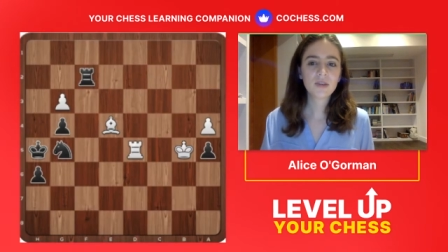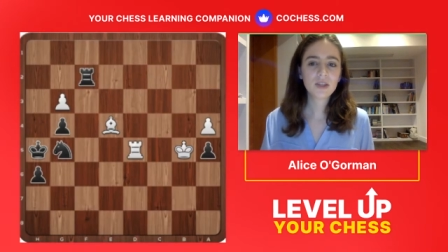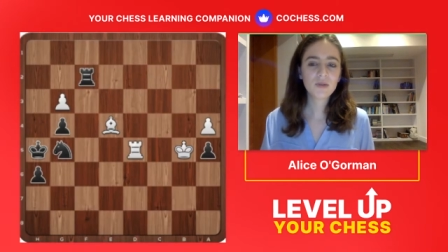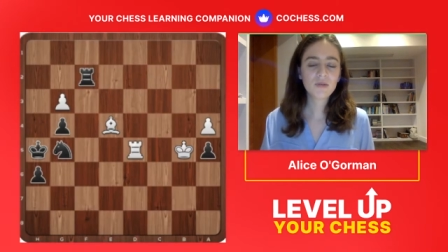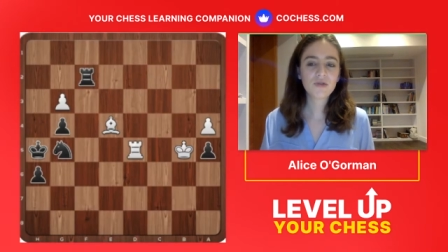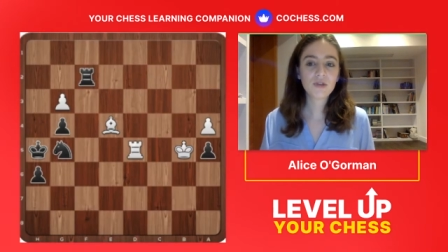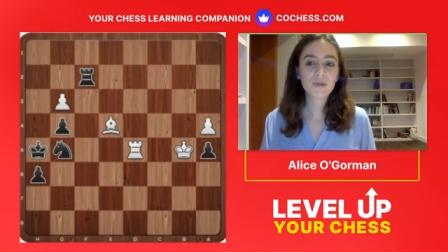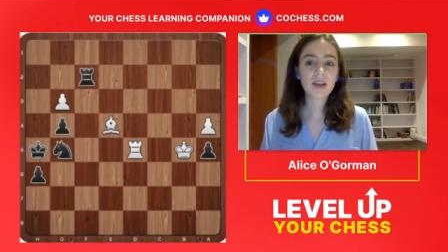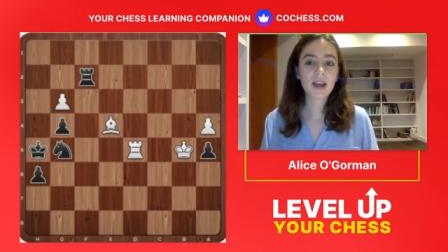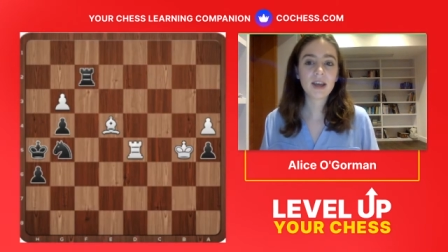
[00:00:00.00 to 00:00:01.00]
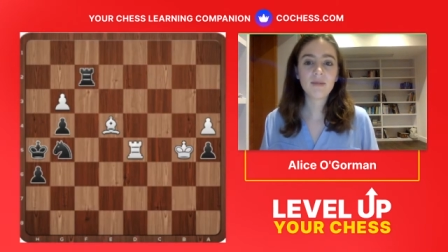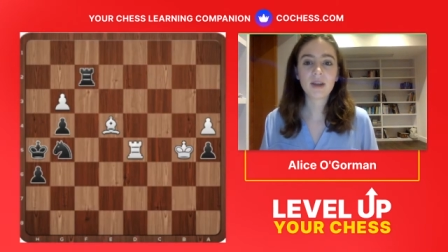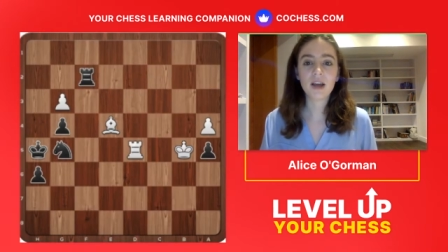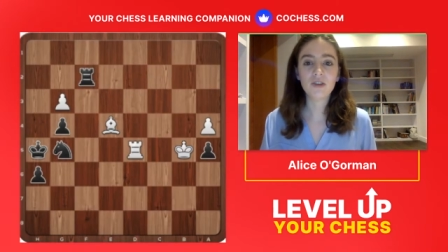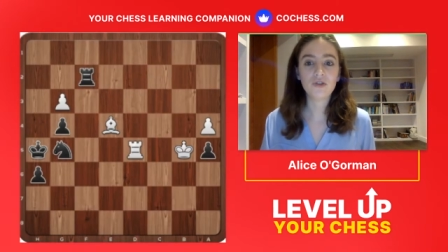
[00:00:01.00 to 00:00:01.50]
this one, before you make any
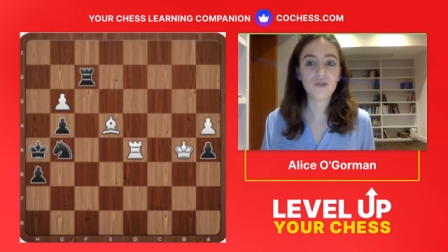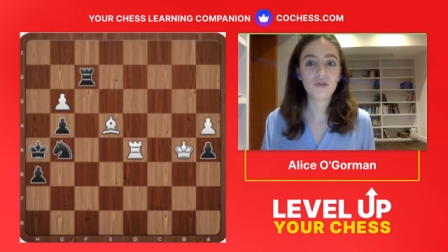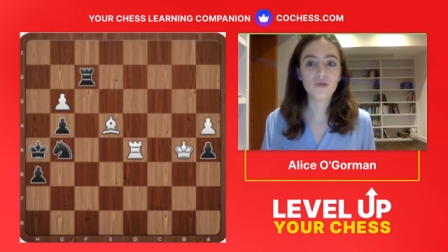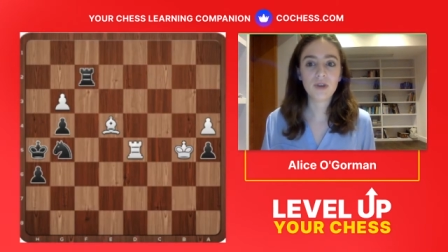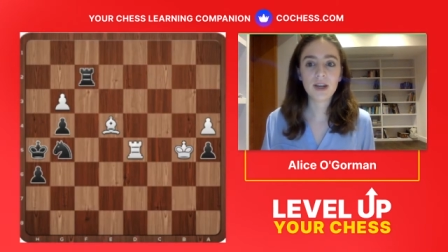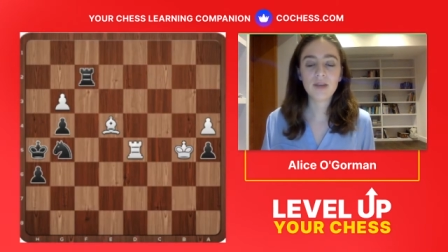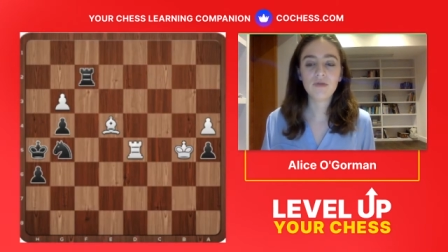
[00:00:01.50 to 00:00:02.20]
plans, you really,